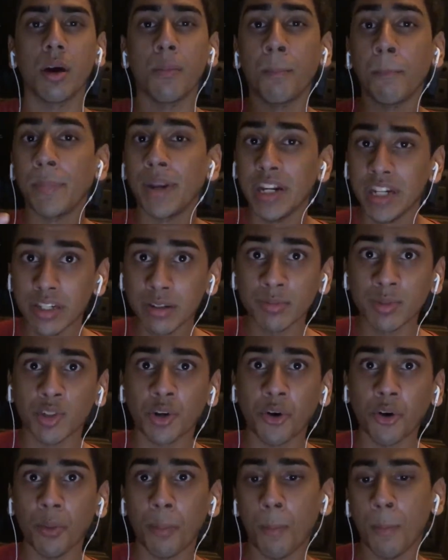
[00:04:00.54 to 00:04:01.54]
a medium
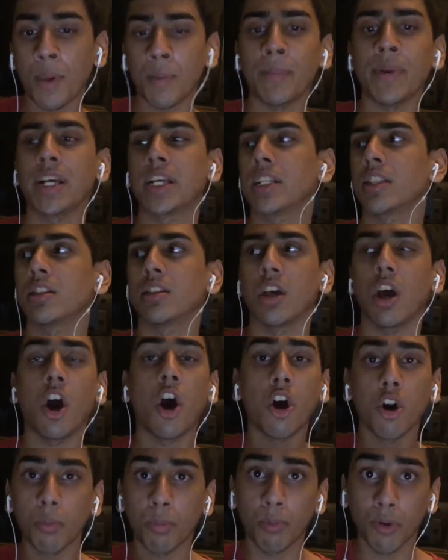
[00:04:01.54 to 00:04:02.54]
shot mimics
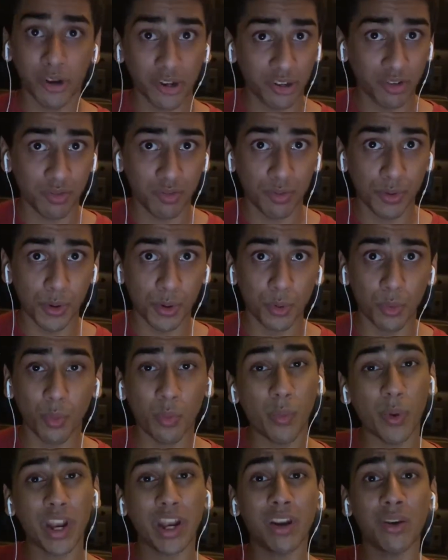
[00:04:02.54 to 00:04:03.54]
our point of view
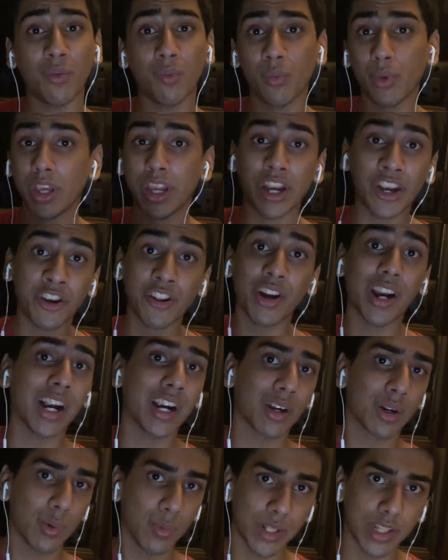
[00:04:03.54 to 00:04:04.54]
when we
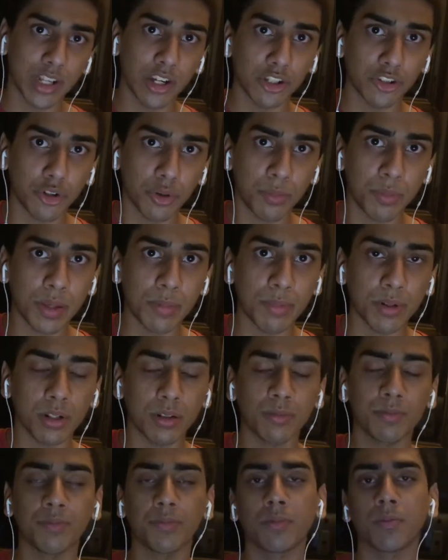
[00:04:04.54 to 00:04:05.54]
interact with other people.
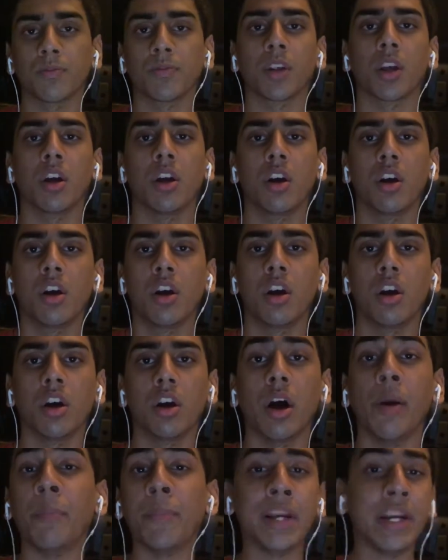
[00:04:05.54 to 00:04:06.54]

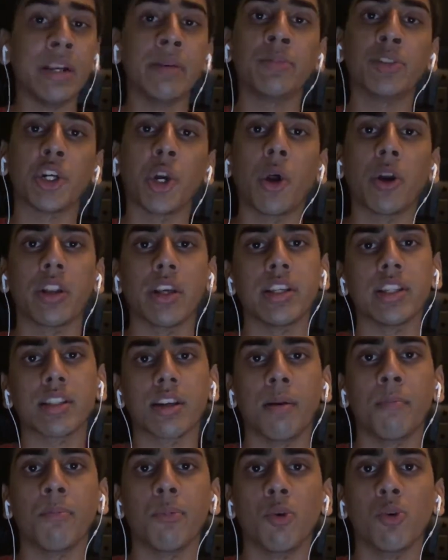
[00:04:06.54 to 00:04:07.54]
A medium shot is
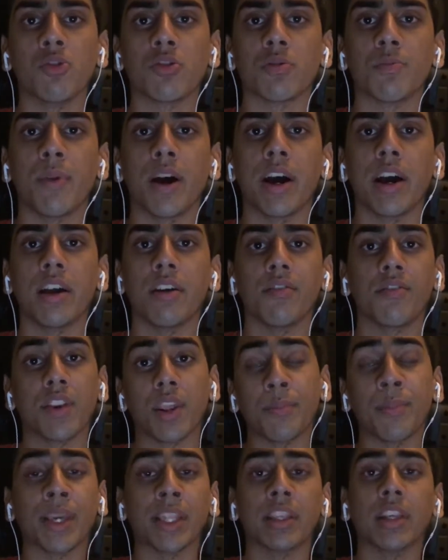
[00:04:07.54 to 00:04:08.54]
composed by
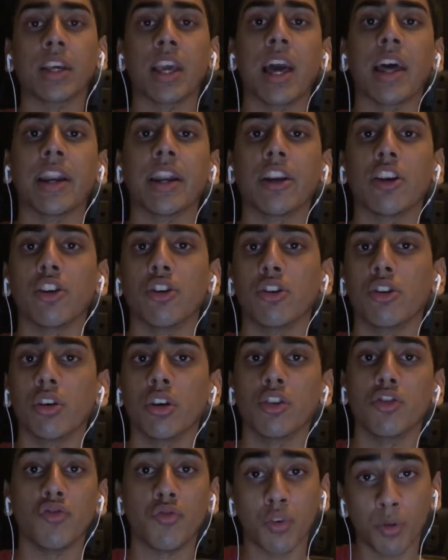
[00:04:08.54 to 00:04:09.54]
framing the character
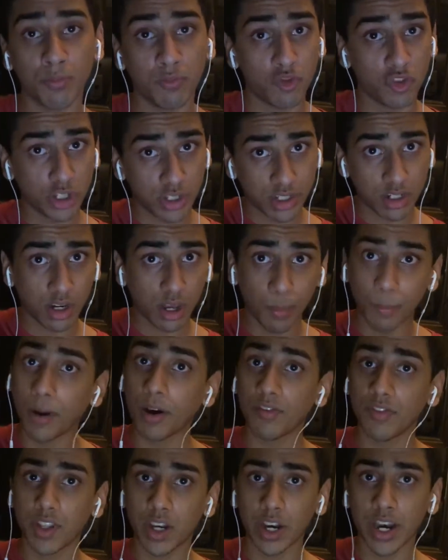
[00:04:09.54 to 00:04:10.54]
from just
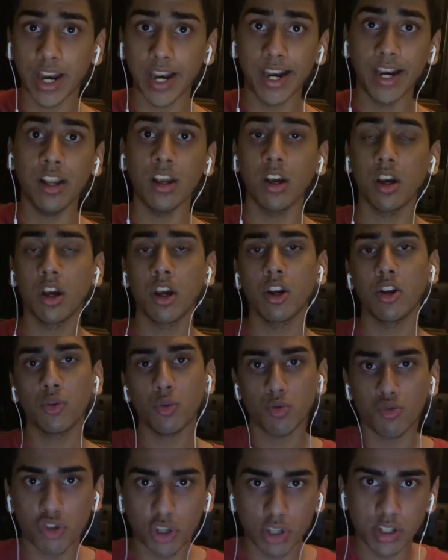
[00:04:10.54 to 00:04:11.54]
above their head
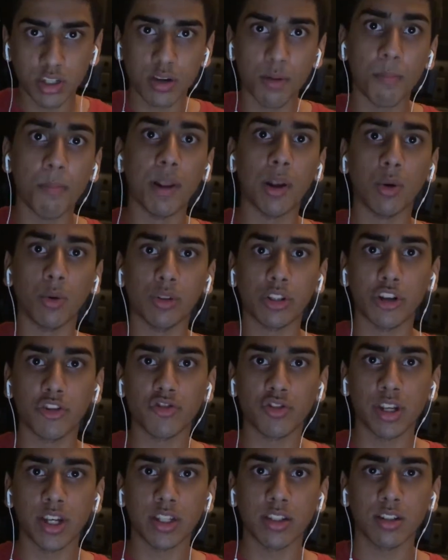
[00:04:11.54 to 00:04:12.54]
to just below their
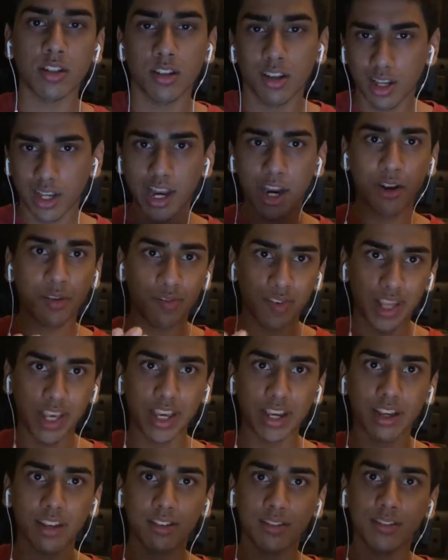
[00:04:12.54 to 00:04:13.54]
chest, kind of
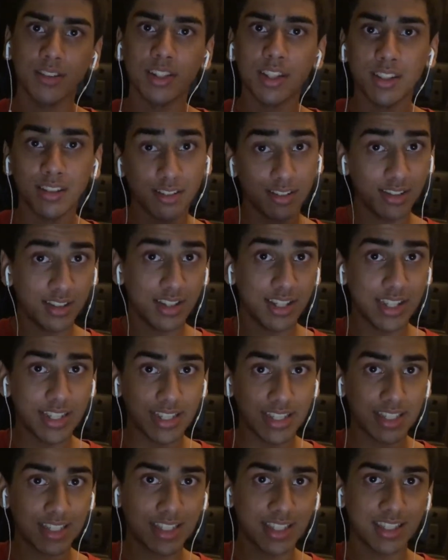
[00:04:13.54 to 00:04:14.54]
like
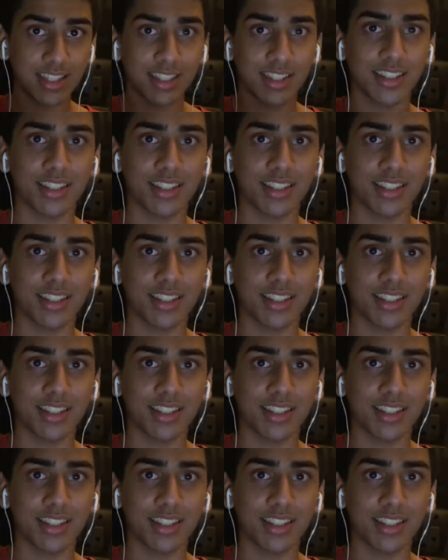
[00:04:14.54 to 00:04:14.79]
this.